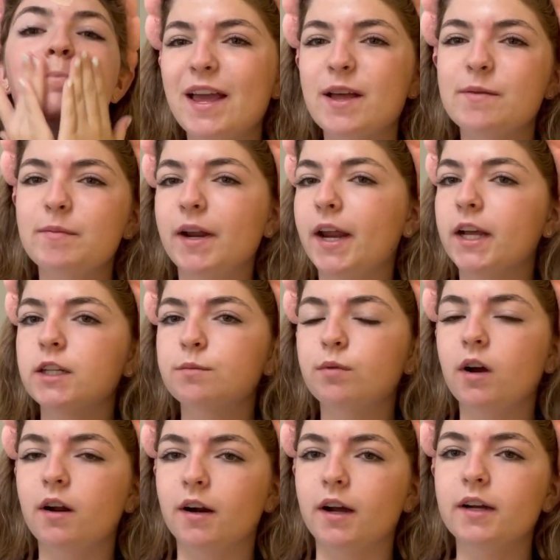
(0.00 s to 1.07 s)
My next
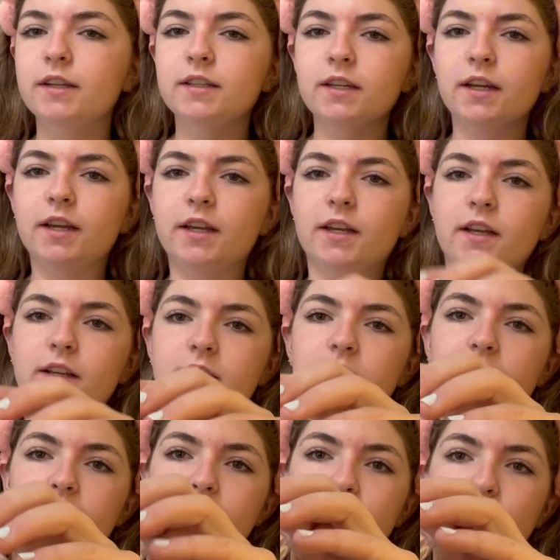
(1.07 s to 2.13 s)
product is
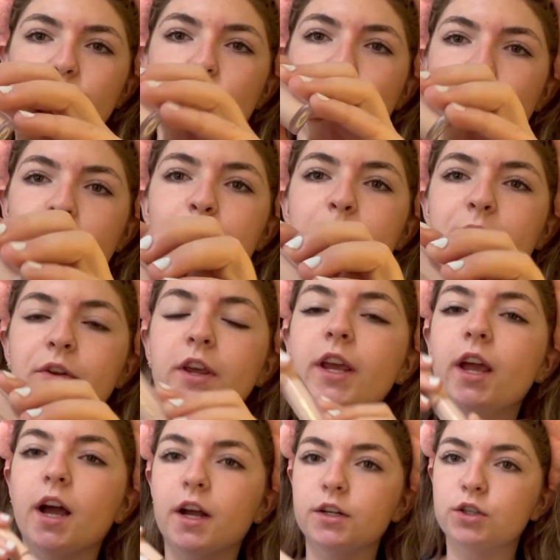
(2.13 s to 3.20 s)
the Rare
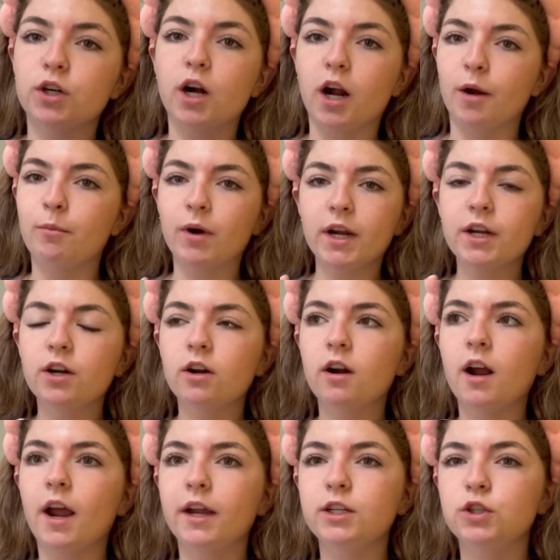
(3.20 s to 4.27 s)
Beauty Under Eye Brightener.
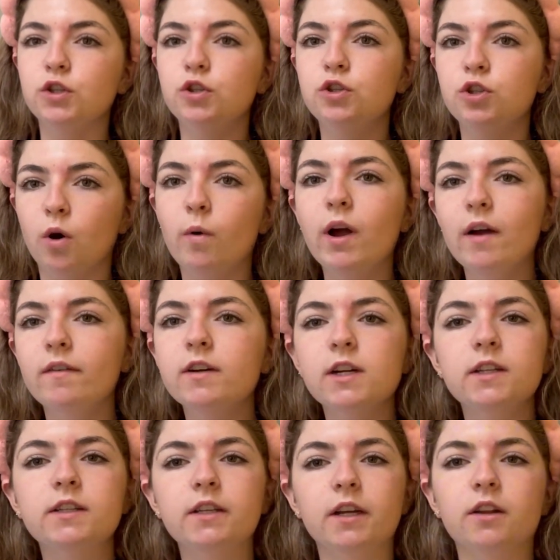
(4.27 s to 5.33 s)
I don't have a
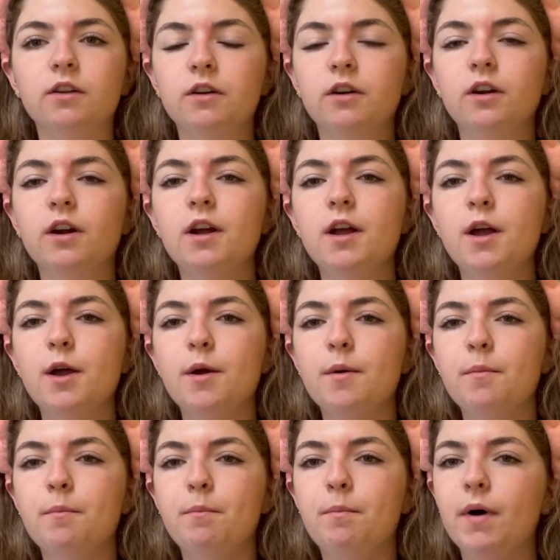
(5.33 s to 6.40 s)
concealer,
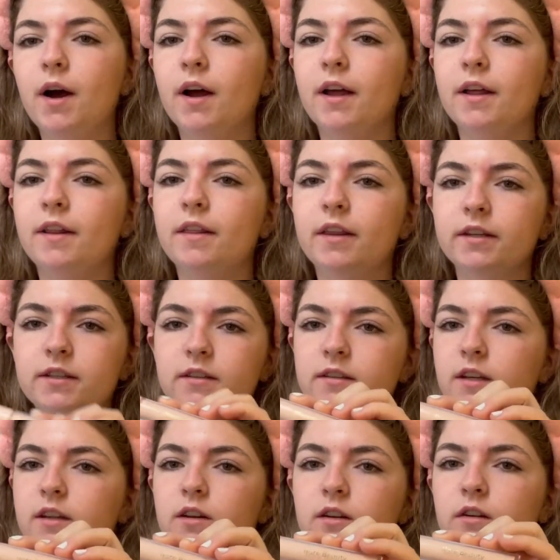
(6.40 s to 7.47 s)
but this is
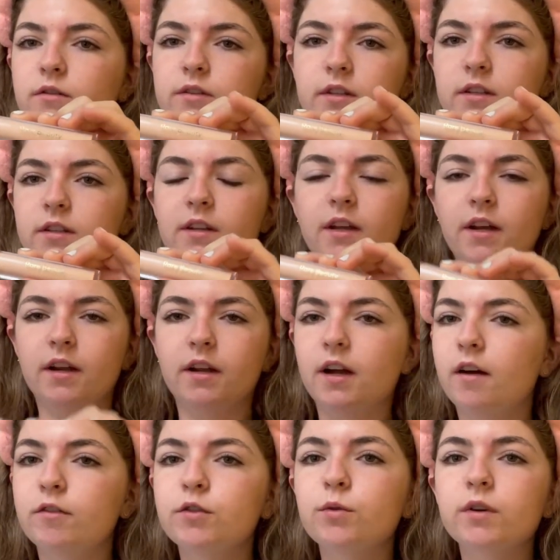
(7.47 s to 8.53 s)
like the closest thing I
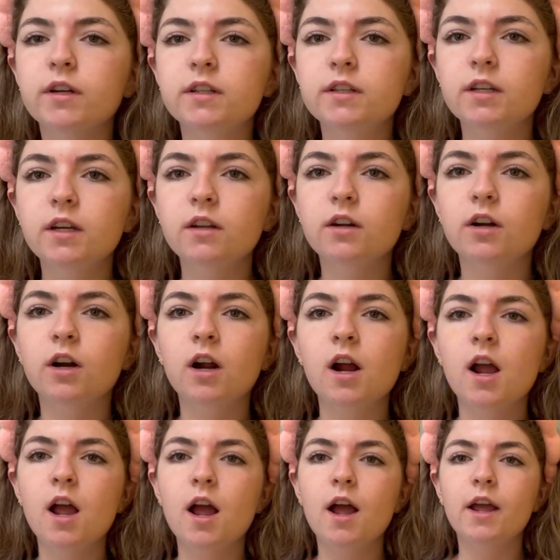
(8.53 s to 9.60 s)
have to a concealer,
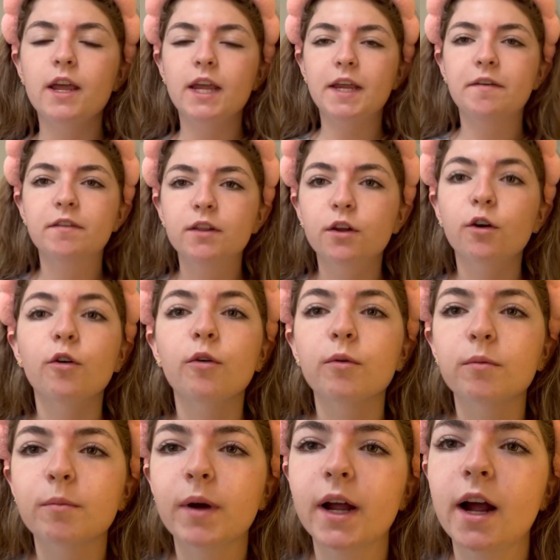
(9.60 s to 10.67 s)
even though
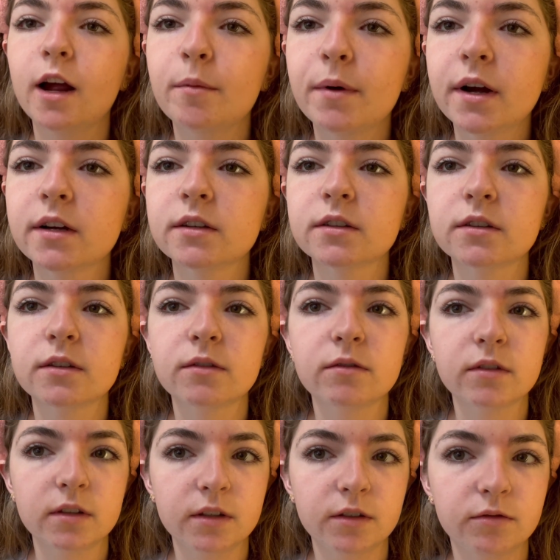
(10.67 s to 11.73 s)
my eye bags could
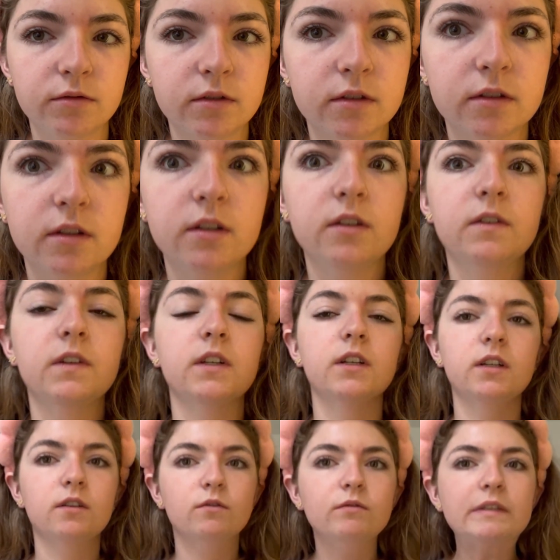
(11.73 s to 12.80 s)
really use concealer right
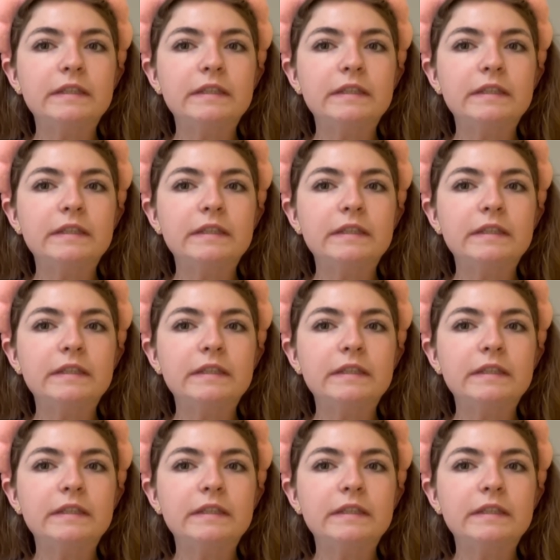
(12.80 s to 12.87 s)
now.